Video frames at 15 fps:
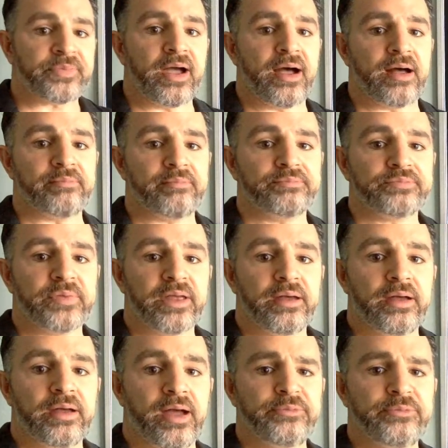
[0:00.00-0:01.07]
I
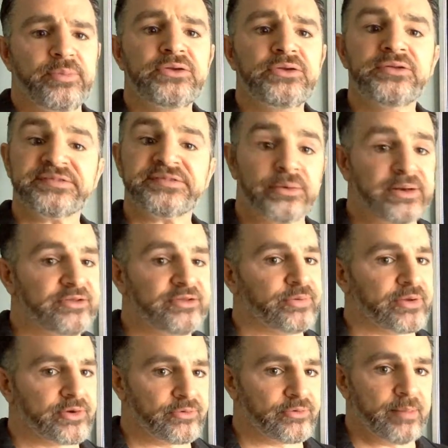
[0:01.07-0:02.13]
mean, you still need
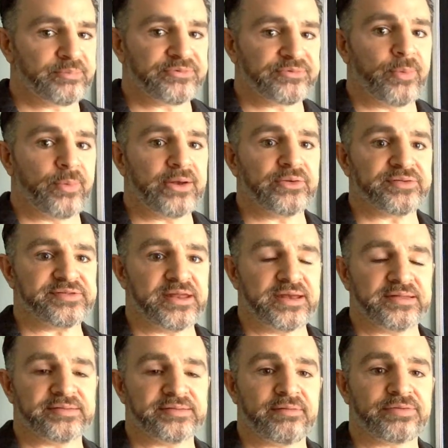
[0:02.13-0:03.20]
to encrypt when you're
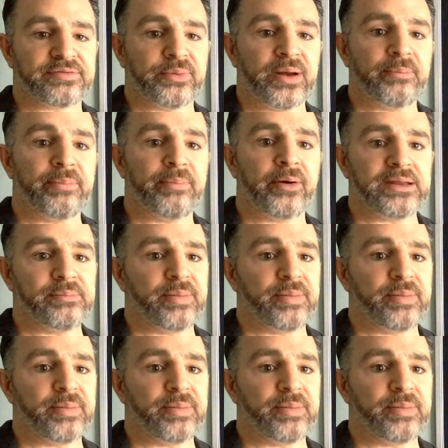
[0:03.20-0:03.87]
sending stuff through in a body,